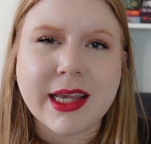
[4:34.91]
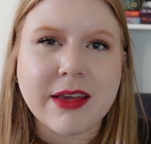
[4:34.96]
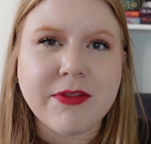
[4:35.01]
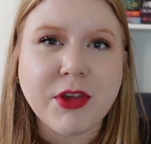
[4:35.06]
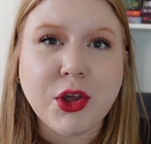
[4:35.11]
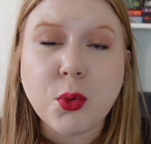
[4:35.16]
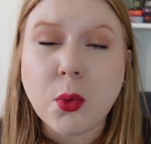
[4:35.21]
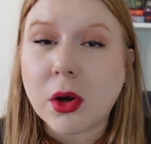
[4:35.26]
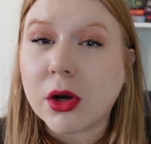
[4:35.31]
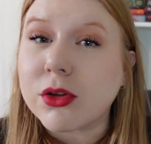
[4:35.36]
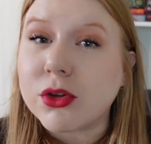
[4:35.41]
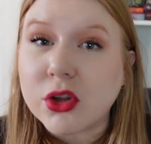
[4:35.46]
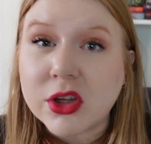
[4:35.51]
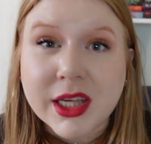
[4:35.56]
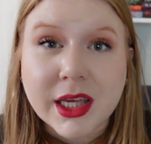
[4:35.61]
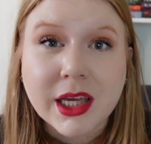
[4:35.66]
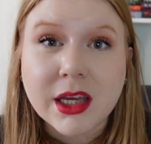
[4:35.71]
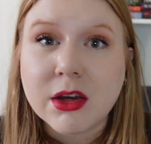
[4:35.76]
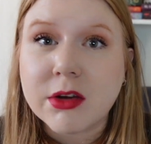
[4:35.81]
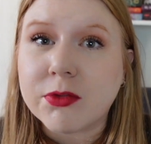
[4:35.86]
If you are
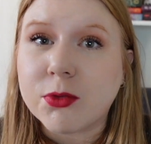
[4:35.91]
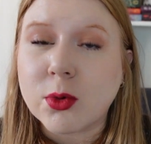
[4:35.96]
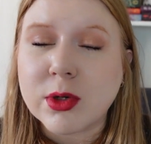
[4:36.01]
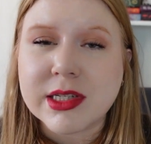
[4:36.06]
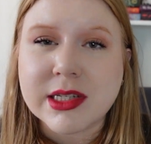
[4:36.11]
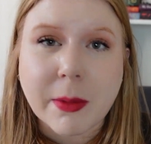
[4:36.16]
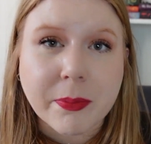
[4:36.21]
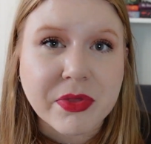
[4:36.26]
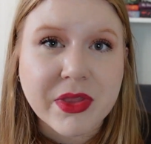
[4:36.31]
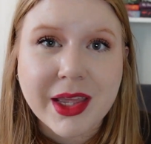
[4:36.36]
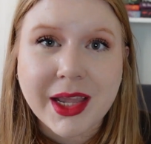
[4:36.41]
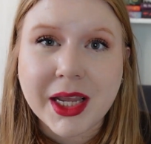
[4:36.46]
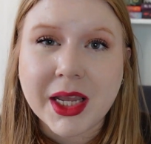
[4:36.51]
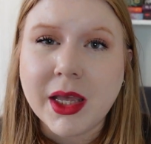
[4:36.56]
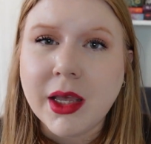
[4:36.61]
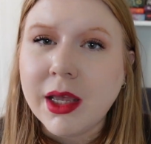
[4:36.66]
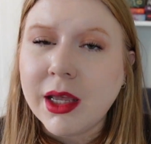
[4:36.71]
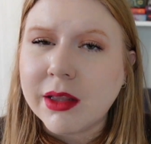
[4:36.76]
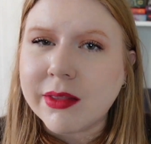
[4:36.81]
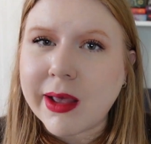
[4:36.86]
looking for something
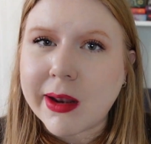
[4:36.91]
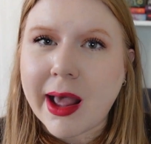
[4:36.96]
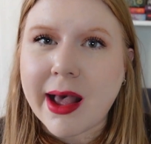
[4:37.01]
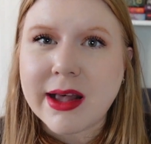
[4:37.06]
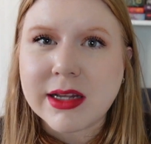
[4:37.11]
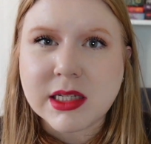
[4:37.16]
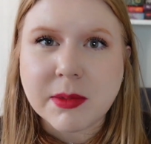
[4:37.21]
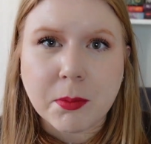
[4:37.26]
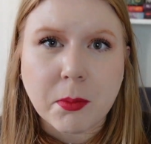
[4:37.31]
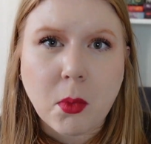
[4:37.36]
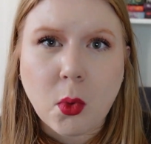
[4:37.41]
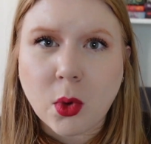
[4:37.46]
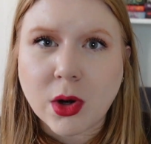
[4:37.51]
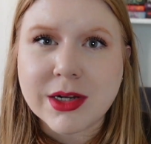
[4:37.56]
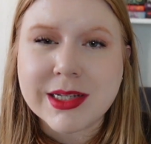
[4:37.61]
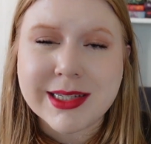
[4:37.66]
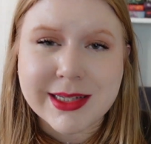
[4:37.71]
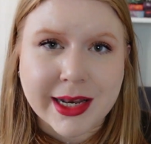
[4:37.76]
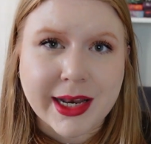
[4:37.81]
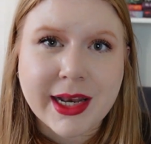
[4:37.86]
that has more
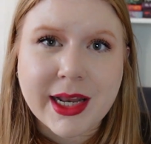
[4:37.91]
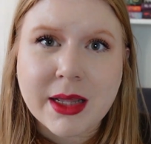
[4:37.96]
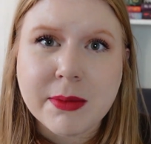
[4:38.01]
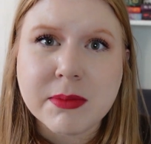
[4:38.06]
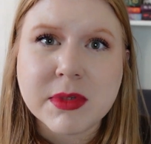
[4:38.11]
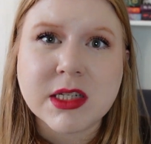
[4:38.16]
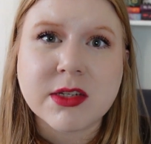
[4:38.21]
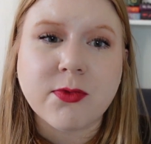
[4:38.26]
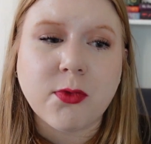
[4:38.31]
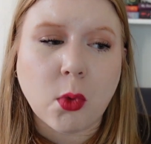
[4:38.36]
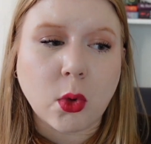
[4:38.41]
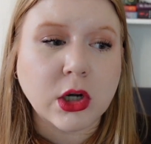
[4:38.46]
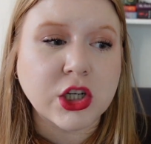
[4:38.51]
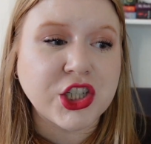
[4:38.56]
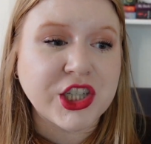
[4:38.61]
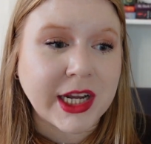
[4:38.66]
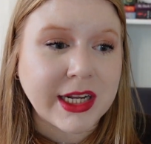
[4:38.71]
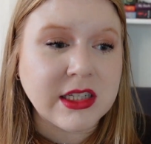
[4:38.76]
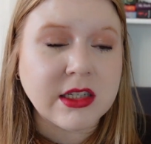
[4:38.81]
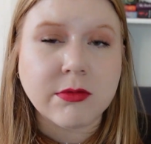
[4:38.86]
synonyms for
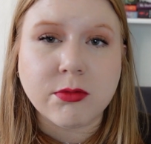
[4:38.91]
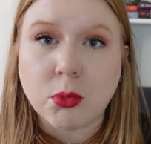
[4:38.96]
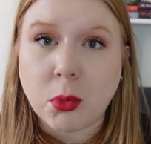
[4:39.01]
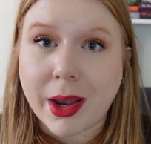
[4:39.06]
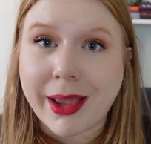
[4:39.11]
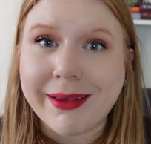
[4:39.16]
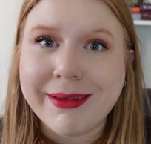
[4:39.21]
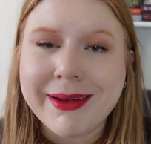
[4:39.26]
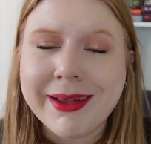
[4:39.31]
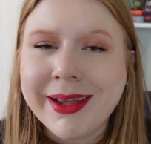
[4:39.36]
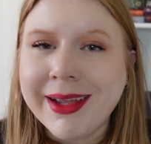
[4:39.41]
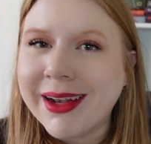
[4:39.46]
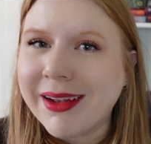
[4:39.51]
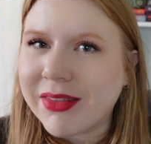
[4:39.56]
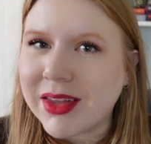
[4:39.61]
shades of red